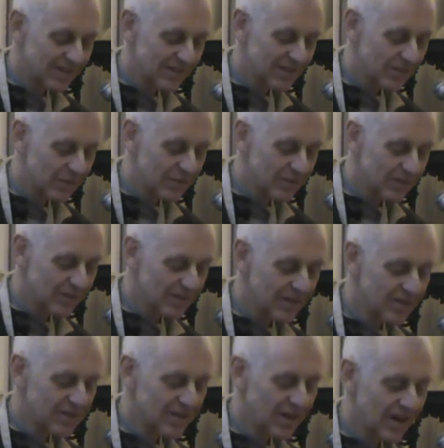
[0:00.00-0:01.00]
so
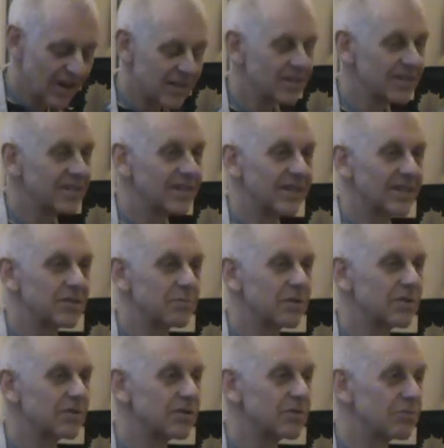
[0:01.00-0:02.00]
these are actually
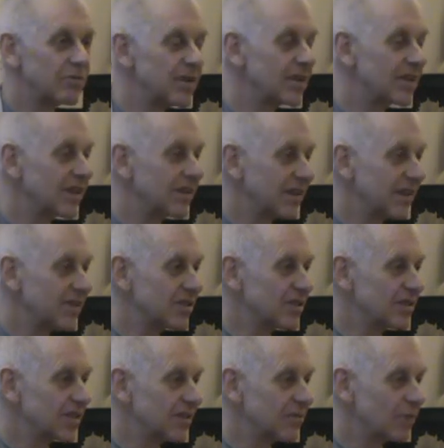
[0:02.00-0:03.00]
experiencing
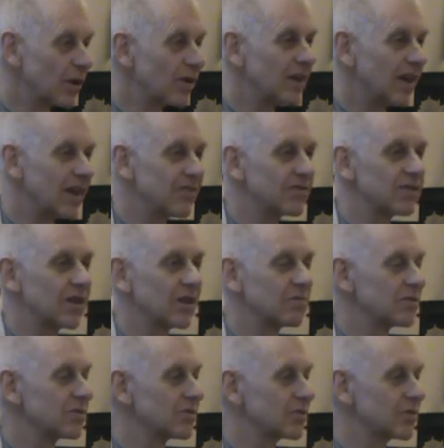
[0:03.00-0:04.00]
reincarnation in one
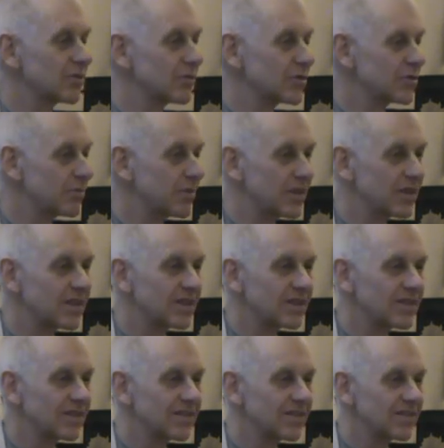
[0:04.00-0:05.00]
lifetime, so to speak.
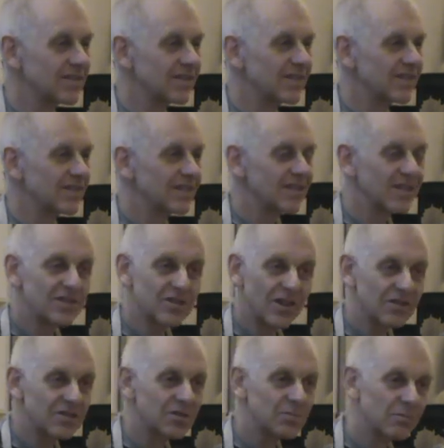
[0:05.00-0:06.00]
They're
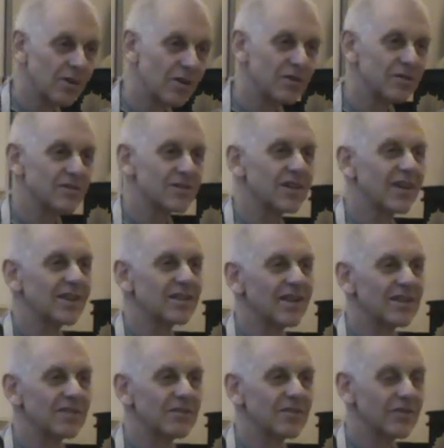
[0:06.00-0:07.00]
changing bodies like that.
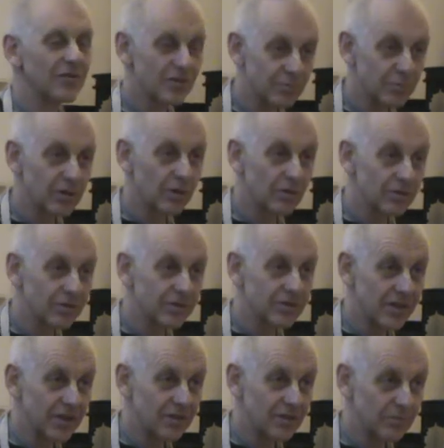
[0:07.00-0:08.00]
Of course, we are also
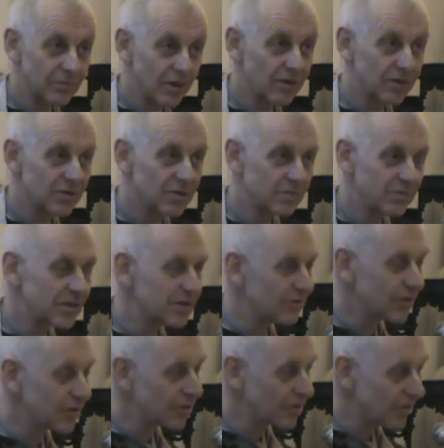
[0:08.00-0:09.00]
changing bodies. It's
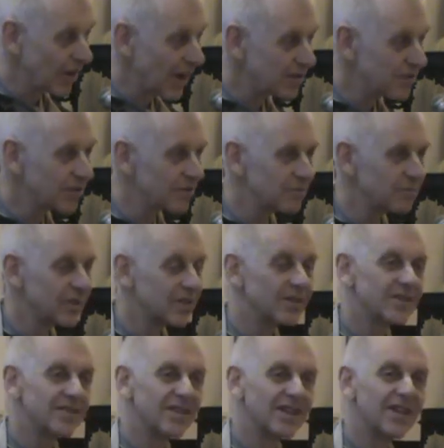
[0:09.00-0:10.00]
very gradual, but
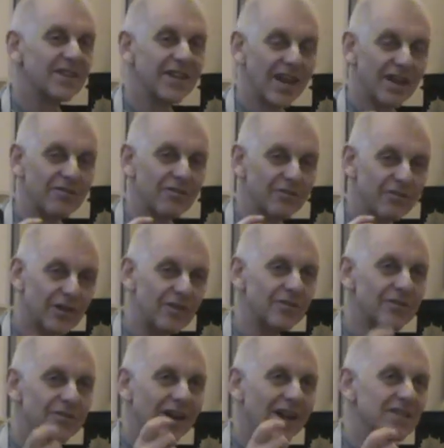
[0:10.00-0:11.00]
here they have it very
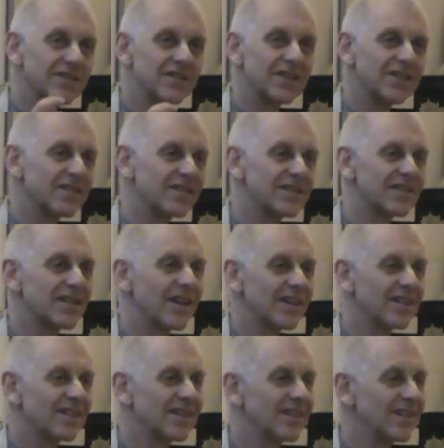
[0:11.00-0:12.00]
drastic. It's like,
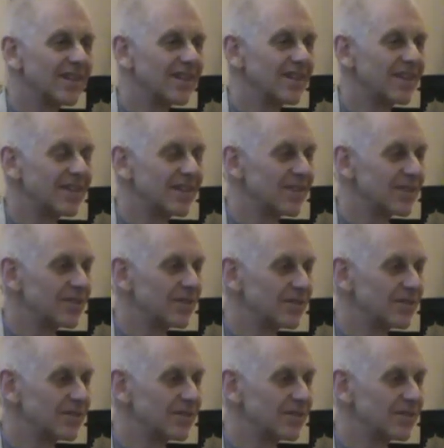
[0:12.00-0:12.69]
I